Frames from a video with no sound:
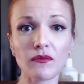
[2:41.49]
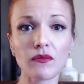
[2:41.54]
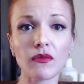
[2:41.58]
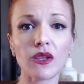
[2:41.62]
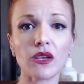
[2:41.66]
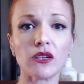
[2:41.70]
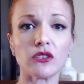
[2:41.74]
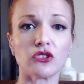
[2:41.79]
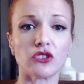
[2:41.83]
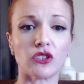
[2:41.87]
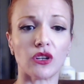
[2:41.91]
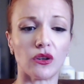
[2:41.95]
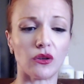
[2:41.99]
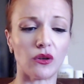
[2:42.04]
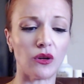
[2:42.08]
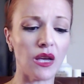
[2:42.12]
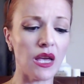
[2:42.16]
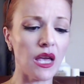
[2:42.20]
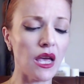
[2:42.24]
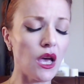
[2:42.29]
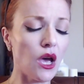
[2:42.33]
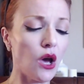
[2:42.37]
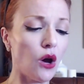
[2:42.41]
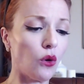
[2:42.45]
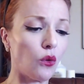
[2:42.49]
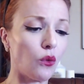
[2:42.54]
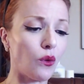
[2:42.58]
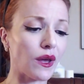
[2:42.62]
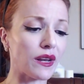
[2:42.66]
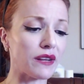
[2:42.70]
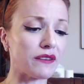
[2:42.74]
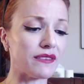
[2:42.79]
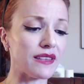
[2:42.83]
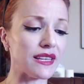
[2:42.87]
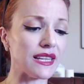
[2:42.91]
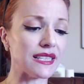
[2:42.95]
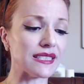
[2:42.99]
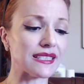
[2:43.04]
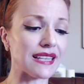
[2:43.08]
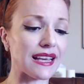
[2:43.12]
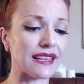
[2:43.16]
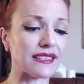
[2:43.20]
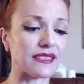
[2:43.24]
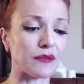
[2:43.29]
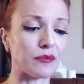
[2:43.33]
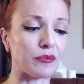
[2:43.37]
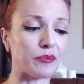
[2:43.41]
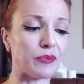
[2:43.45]
So one of these has
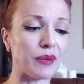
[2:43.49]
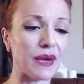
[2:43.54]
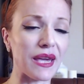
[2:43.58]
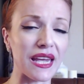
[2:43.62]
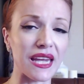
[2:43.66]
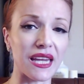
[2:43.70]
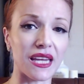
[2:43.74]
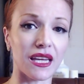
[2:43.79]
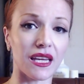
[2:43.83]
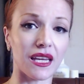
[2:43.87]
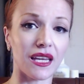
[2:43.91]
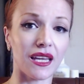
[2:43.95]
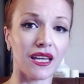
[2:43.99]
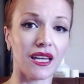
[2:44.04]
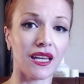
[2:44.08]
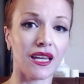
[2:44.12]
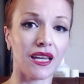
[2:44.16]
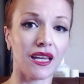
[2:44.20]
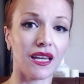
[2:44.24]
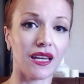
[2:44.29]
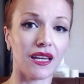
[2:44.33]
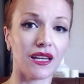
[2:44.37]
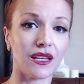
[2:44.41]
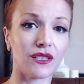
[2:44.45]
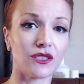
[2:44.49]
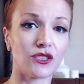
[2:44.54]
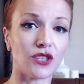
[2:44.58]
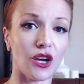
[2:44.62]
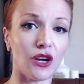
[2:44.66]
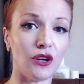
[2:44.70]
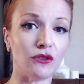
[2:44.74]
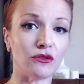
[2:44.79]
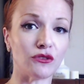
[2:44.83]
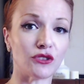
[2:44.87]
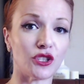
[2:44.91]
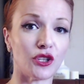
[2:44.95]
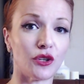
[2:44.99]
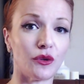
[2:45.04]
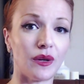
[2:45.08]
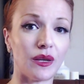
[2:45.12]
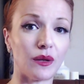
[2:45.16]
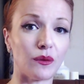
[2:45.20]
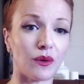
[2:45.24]
a pink tone to it.